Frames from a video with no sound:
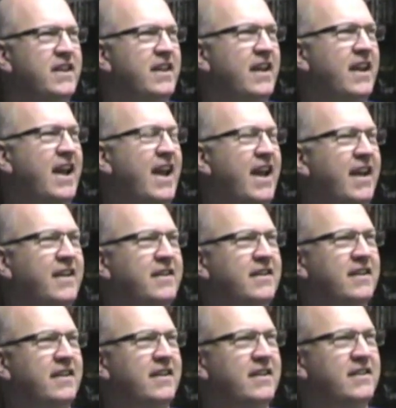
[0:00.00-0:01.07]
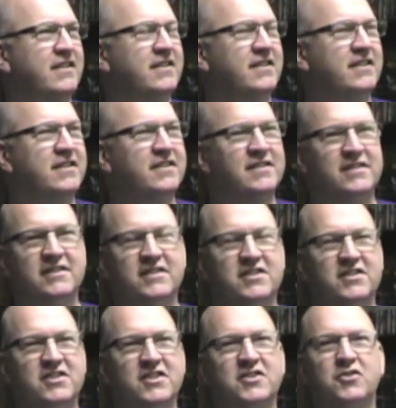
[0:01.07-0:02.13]
it had uh,
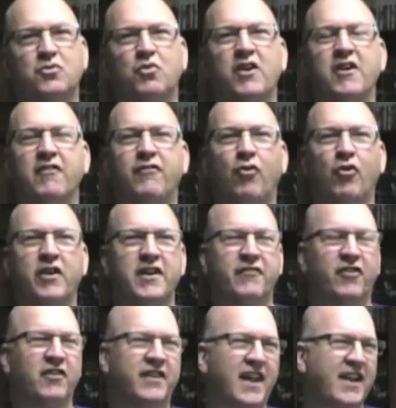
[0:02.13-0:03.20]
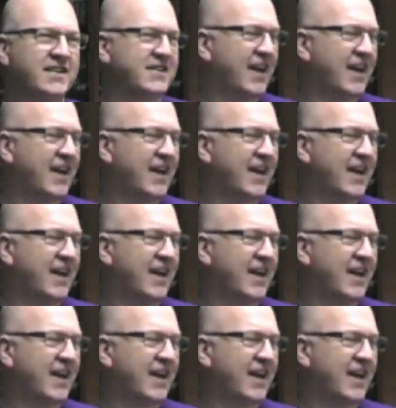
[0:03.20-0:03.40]
just three or four different things,